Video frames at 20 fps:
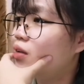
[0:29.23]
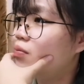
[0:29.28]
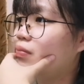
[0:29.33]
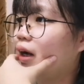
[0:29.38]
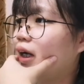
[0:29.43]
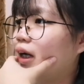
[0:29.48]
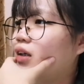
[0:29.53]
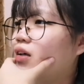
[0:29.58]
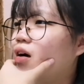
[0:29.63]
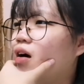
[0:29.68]

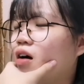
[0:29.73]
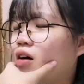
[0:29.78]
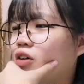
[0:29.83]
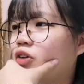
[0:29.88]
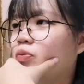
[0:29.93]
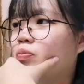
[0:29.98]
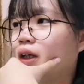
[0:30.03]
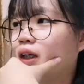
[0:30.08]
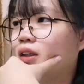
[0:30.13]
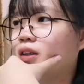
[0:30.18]
My
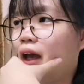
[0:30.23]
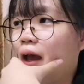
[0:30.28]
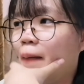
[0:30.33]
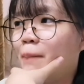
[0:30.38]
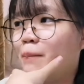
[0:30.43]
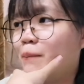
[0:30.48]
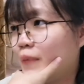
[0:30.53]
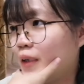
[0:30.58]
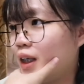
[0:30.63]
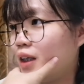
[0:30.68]
classmates
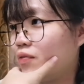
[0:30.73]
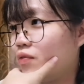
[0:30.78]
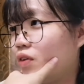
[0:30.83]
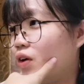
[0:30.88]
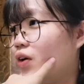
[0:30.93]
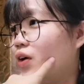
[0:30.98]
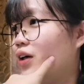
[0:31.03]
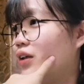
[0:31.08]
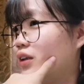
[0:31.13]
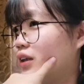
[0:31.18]
and me
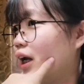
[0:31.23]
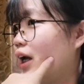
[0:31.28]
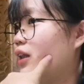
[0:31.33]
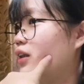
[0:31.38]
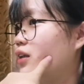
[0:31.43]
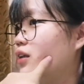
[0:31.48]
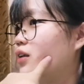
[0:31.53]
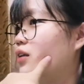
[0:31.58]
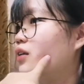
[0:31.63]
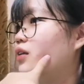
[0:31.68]
will attend
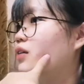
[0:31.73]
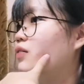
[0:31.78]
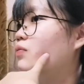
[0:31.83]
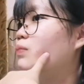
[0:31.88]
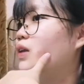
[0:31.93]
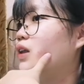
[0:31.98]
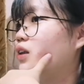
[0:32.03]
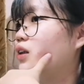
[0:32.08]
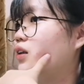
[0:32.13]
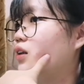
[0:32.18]
the
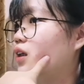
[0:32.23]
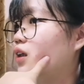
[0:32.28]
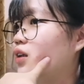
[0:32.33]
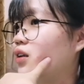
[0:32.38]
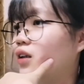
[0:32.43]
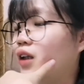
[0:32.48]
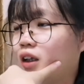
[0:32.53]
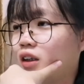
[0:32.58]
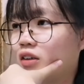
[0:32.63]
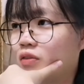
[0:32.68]
meeting
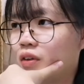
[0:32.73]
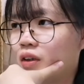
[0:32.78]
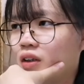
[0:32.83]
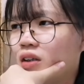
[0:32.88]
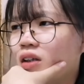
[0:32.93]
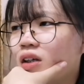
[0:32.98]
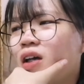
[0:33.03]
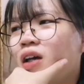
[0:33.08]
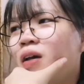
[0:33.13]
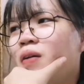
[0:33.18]
next week.
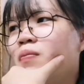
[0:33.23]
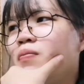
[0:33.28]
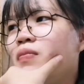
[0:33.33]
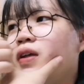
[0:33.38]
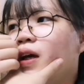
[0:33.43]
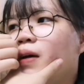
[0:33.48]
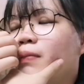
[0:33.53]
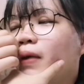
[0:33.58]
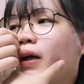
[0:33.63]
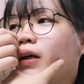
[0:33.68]
Me
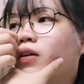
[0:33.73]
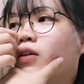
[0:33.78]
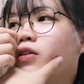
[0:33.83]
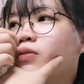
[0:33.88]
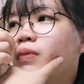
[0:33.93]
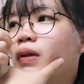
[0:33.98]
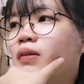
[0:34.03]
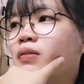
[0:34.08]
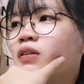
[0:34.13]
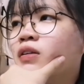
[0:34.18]
and my
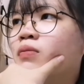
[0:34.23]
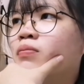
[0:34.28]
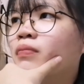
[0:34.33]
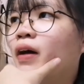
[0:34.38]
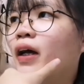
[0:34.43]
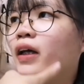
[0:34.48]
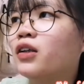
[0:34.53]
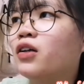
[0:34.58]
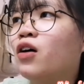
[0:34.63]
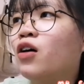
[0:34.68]
classmates
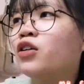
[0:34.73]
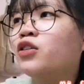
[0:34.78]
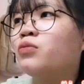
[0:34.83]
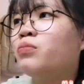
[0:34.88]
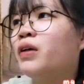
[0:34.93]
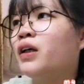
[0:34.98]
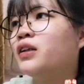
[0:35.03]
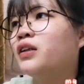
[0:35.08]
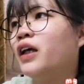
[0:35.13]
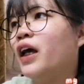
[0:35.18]

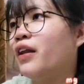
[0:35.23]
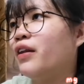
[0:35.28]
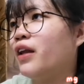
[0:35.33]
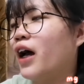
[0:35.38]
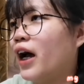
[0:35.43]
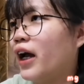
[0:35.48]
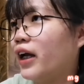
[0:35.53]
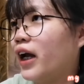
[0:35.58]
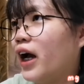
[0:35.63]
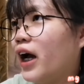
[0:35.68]
and
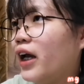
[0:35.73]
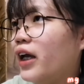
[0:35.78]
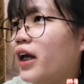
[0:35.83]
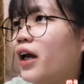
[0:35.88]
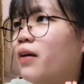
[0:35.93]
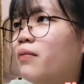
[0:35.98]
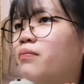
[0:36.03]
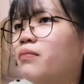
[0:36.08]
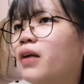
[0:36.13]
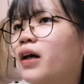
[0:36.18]
I
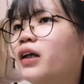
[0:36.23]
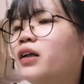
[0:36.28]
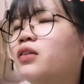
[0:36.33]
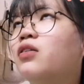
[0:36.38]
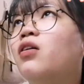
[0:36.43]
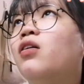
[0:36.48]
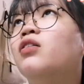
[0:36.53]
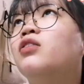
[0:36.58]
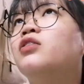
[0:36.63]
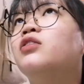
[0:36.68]
and my
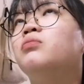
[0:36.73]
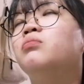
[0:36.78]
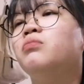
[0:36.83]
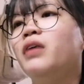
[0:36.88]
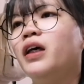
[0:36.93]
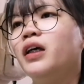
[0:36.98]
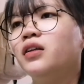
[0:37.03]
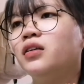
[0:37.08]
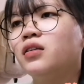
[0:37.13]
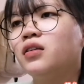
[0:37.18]

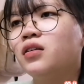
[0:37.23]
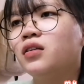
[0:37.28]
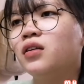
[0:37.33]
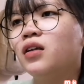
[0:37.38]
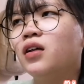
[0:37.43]
classmates.